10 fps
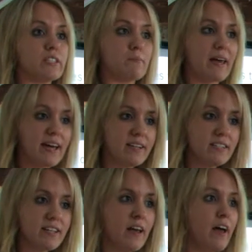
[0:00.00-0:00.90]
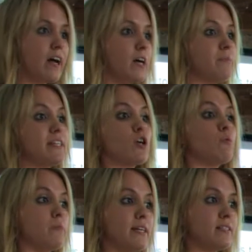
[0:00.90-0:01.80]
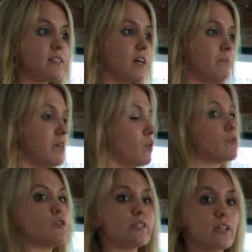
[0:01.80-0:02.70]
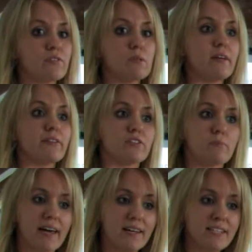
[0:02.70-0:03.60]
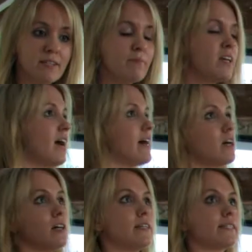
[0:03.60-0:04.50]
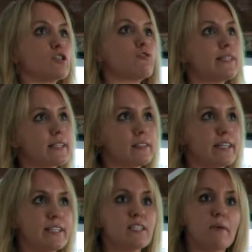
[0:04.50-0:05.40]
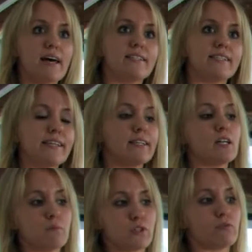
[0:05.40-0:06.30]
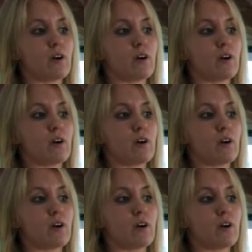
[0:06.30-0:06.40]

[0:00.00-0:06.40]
demand. They don't produce enough to meet their demand. And honey is increasingly in demand as incomes are